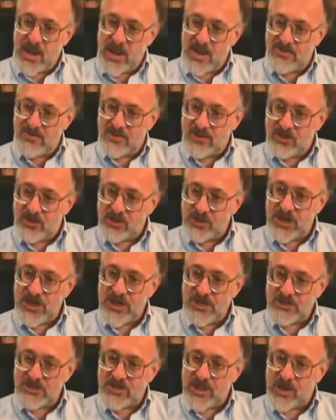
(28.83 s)
And the
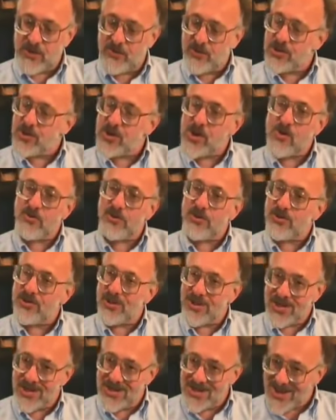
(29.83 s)
genes that are encoding
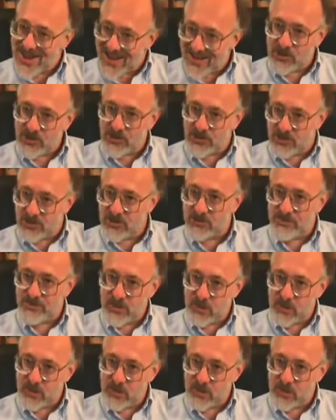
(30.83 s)
the connections